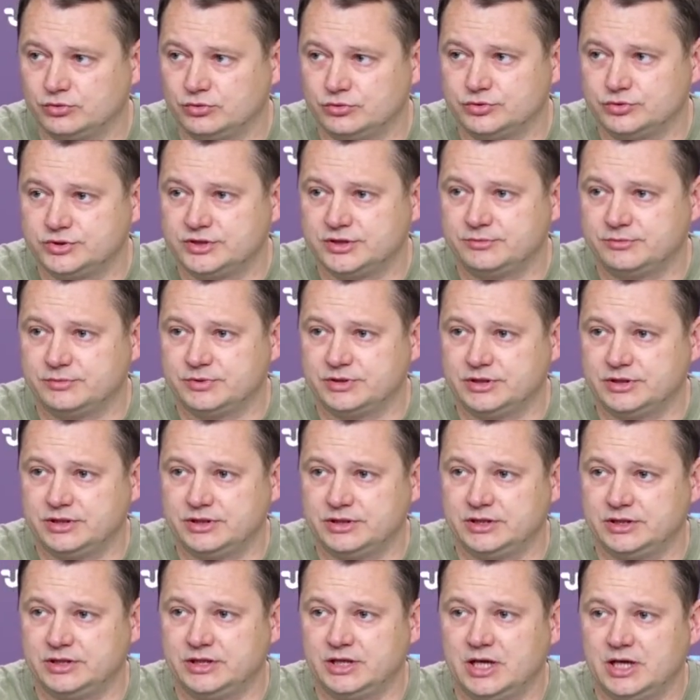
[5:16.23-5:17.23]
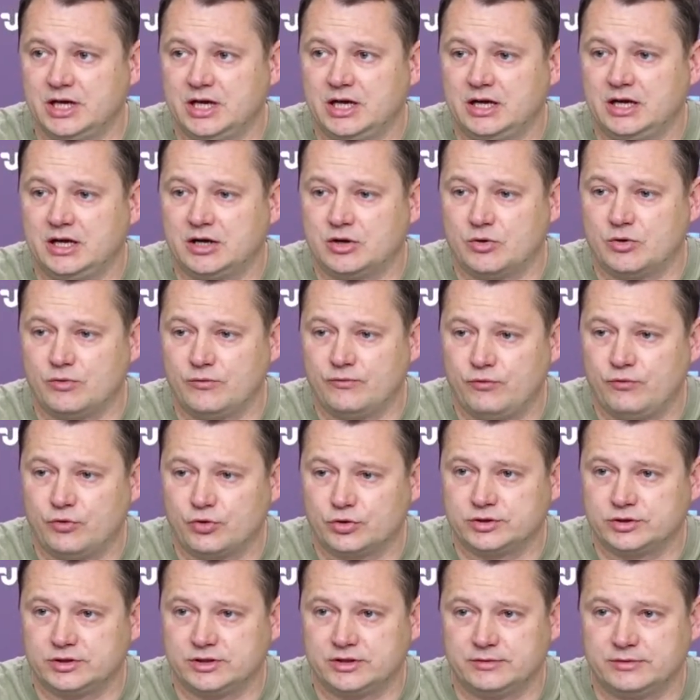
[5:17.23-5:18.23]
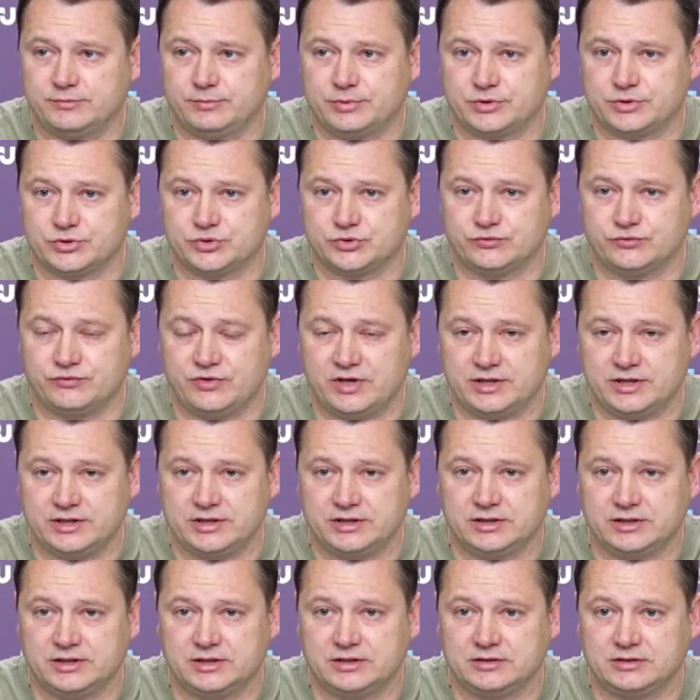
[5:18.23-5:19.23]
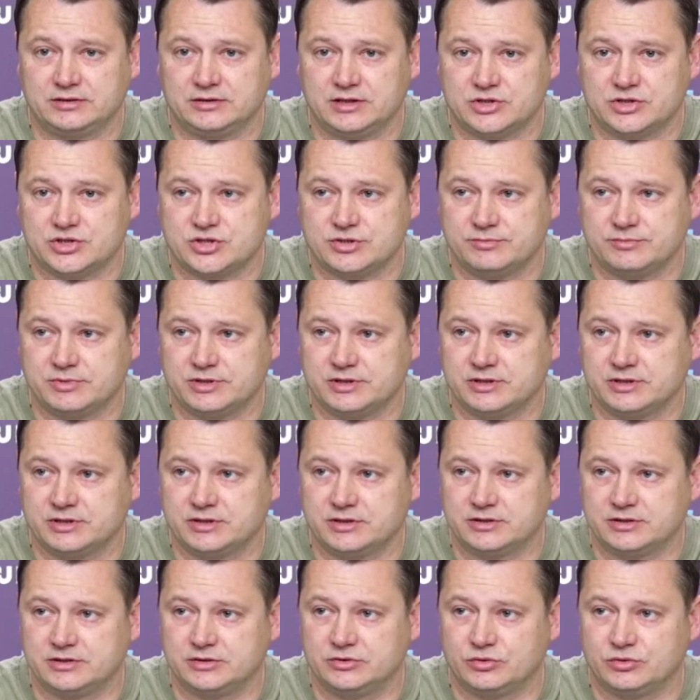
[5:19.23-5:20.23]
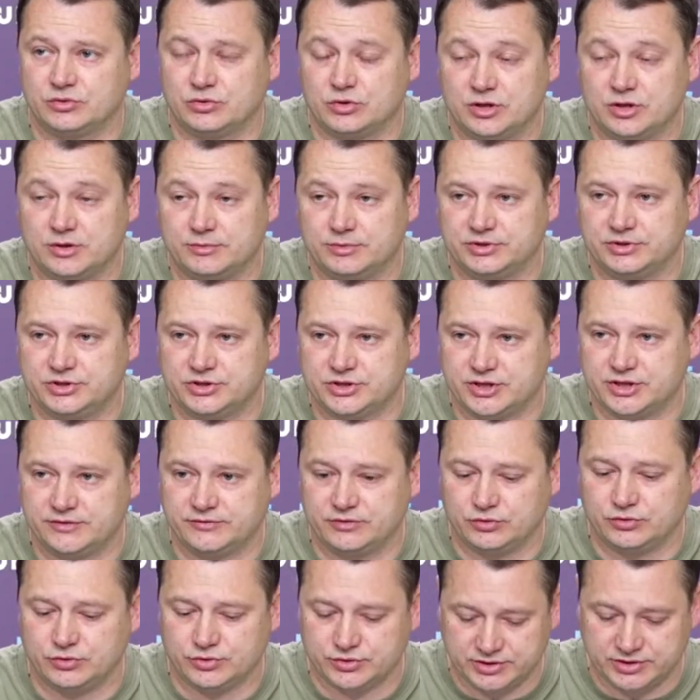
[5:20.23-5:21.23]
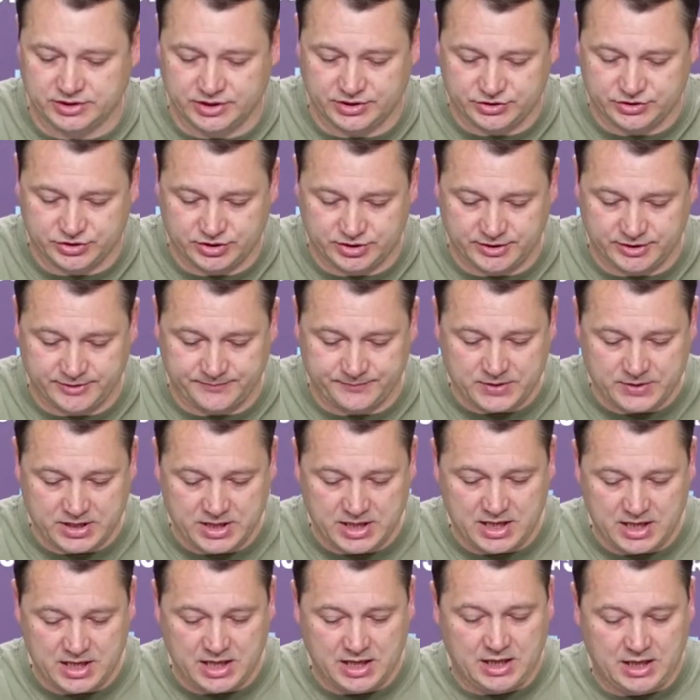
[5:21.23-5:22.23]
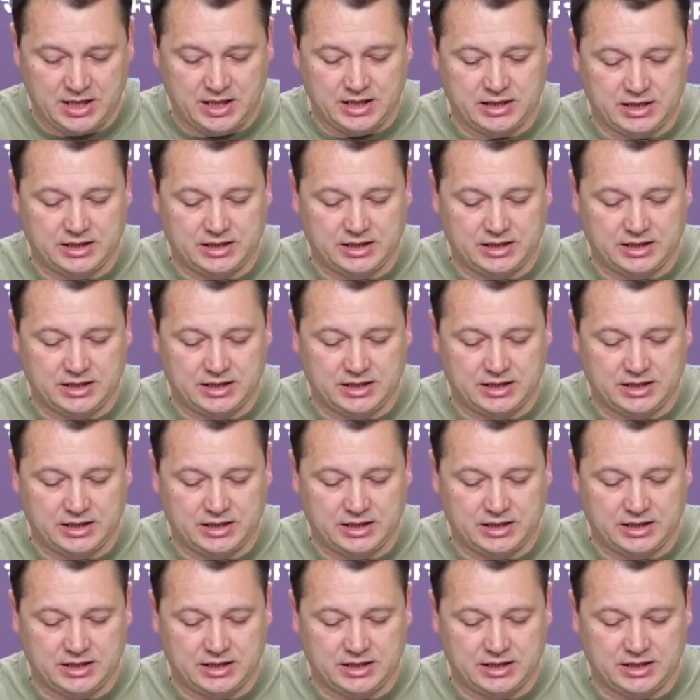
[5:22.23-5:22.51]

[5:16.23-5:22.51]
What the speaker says: regular operations for people and comfort movement of on